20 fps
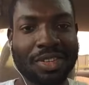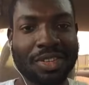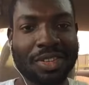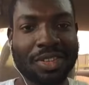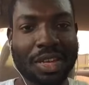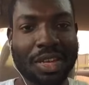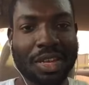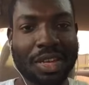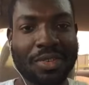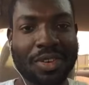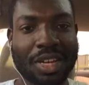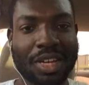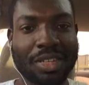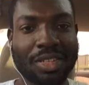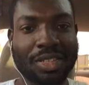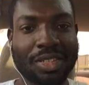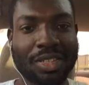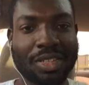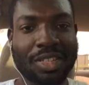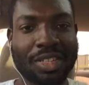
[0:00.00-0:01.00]
I want
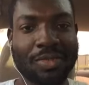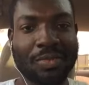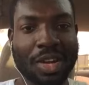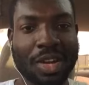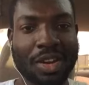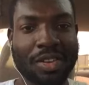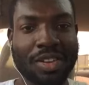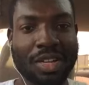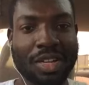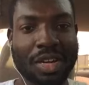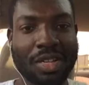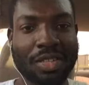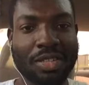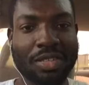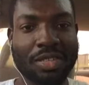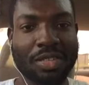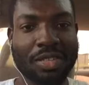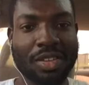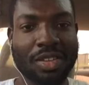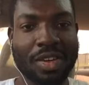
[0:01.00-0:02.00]
to give my
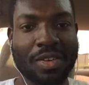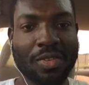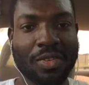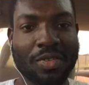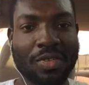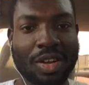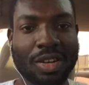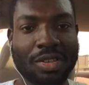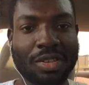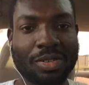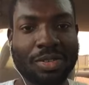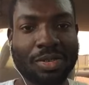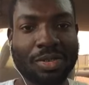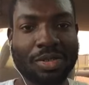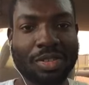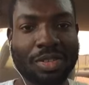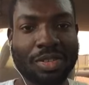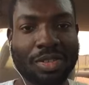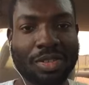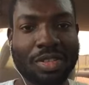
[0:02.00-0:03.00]
regards to everyone who
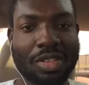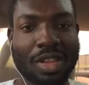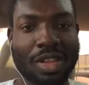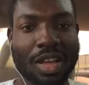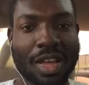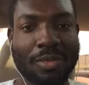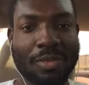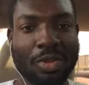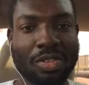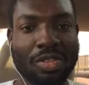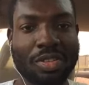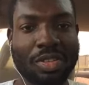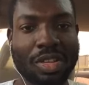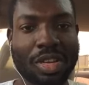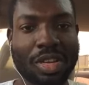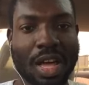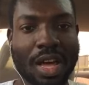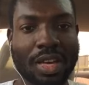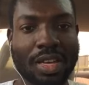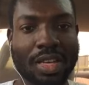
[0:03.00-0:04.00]
took the time out to
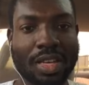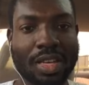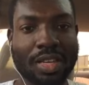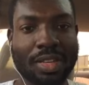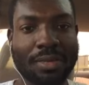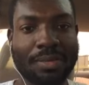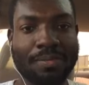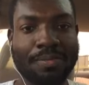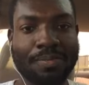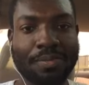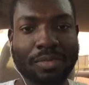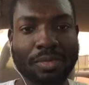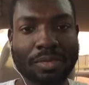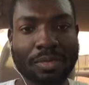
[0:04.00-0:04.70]
log in.